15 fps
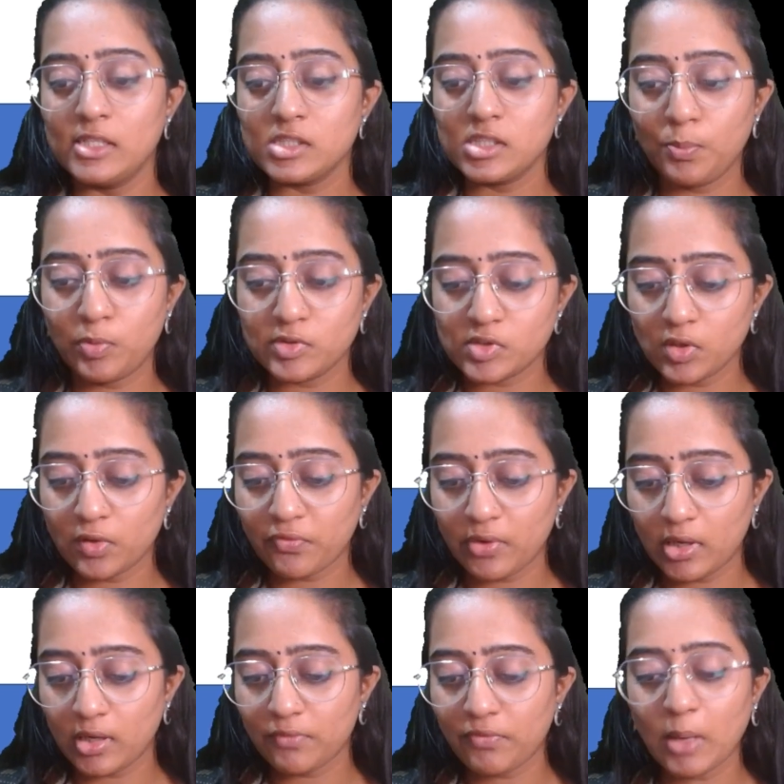Suppose your
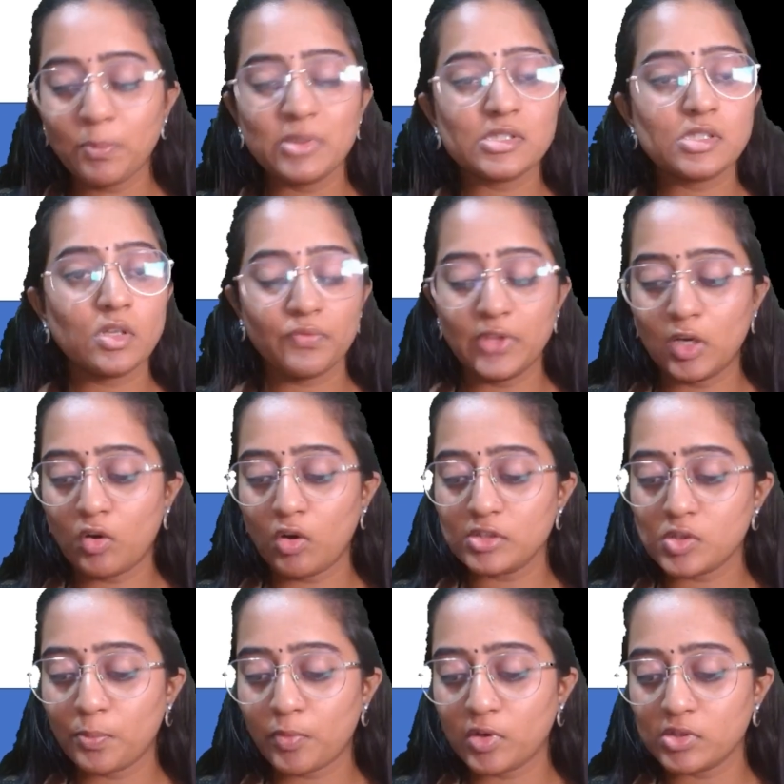5% of the
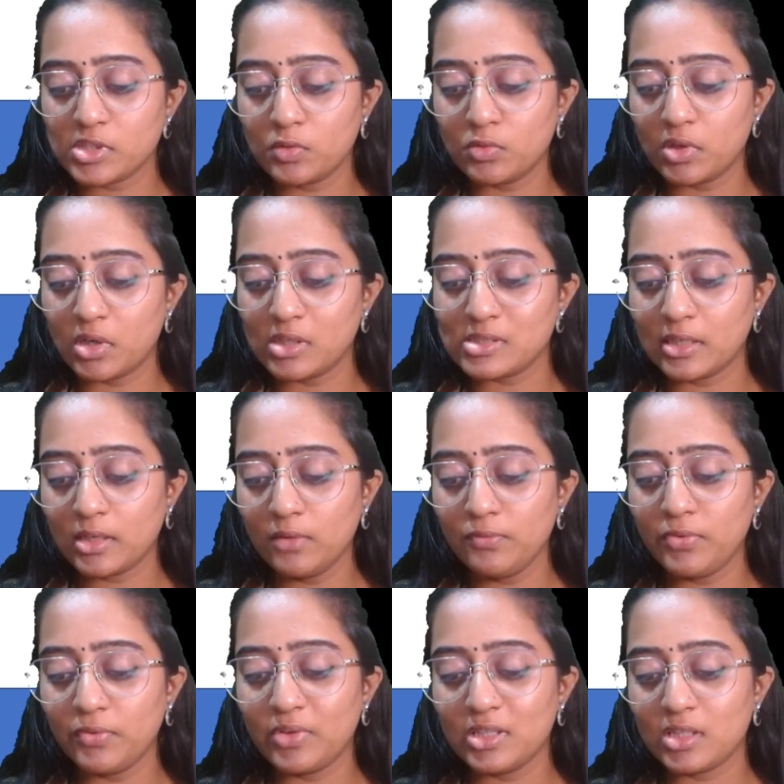cost of project would result in
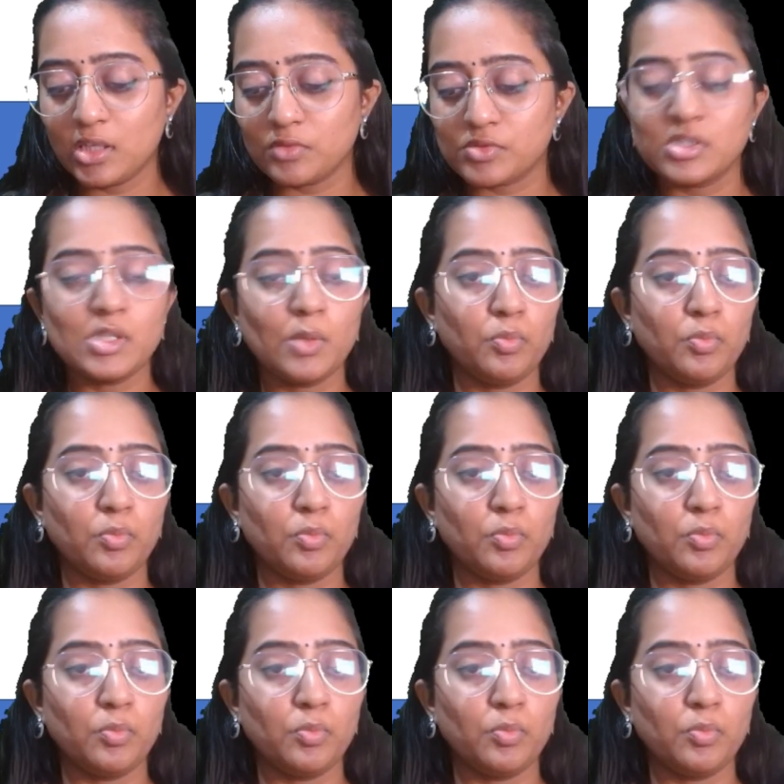50,000.